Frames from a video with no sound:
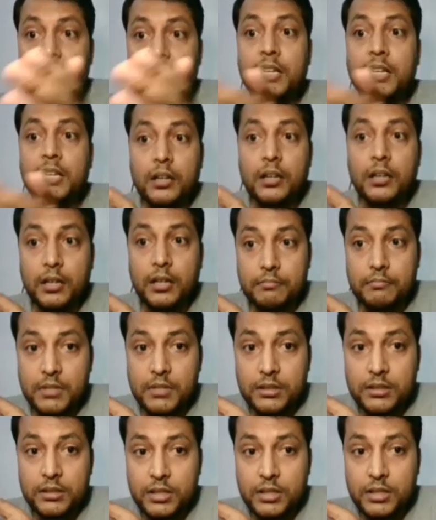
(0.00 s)
in her
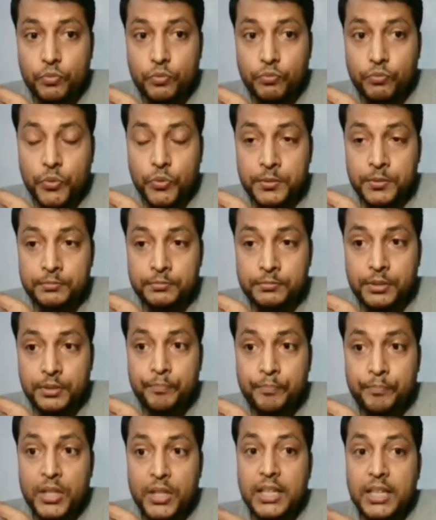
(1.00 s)
mother's
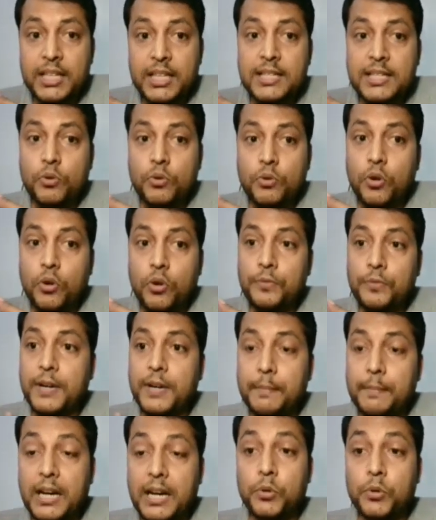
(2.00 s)
womb is of
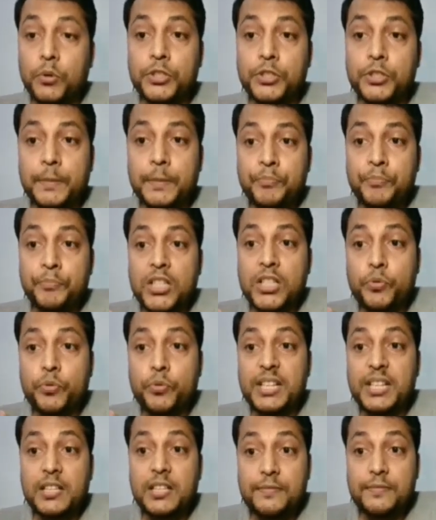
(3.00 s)
about
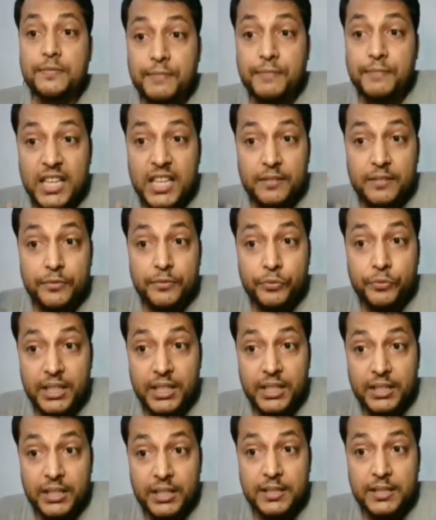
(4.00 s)
25
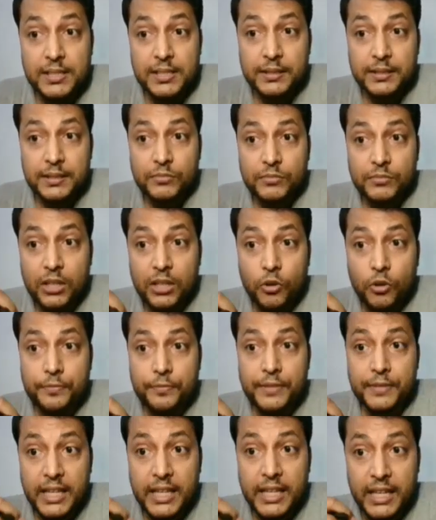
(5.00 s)
weeks
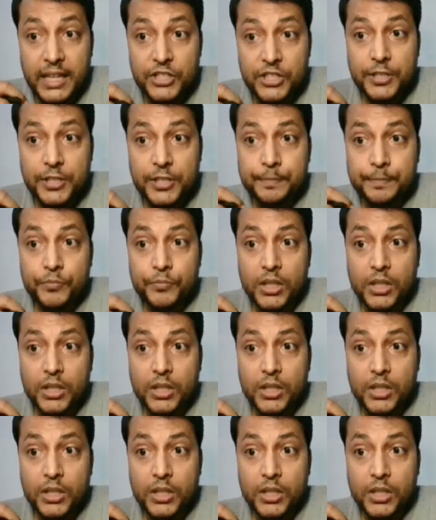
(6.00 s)
of age.